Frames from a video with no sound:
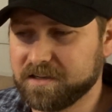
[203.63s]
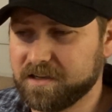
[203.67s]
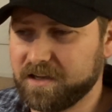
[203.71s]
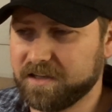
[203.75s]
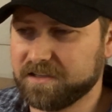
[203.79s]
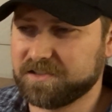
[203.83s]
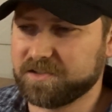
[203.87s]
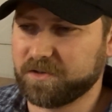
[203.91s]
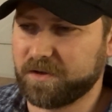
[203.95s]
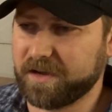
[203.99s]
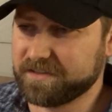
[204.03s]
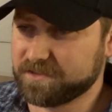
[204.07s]

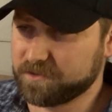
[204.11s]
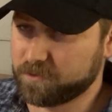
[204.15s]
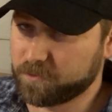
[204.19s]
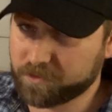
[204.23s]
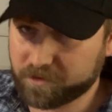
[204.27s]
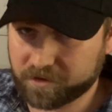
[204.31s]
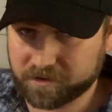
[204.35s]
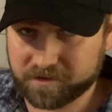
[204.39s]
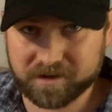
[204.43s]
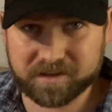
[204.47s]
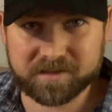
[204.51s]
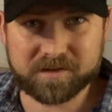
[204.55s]
And so I had to
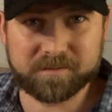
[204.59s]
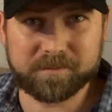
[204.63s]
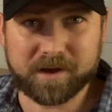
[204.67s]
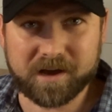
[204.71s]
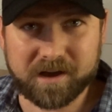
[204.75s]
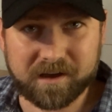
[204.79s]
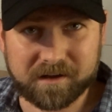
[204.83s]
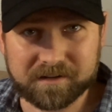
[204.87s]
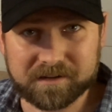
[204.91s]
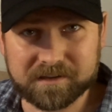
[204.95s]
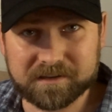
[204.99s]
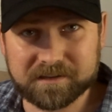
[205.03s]
order another
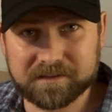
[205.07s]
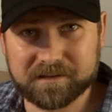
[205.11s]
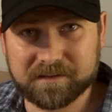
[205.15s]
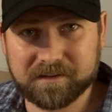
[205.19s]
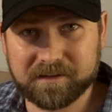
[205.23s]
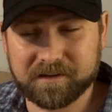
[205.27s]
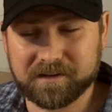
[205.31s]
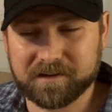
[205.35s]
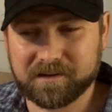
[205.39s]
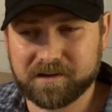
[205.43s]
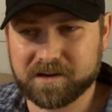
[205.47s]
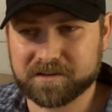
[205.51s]
bottle
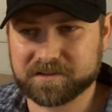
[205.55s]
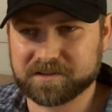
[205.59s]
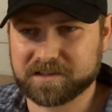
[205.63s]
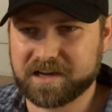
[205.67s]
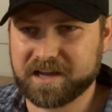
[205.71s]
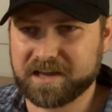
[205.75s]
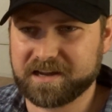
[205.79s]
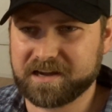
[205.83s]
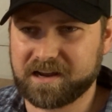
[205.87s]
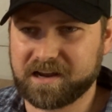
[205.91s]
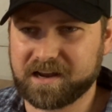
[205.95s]
online.